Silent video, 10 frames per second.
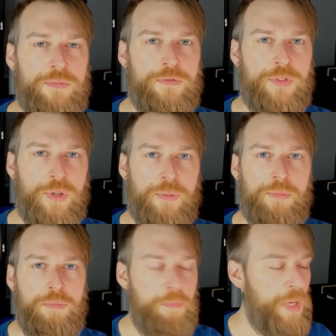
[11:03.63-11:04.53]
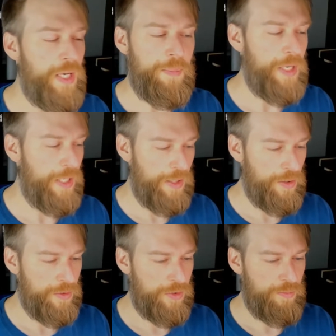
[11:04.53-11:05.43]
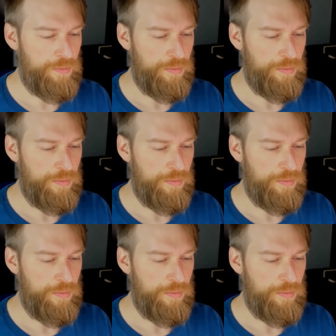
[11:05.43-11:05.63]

for many, many years,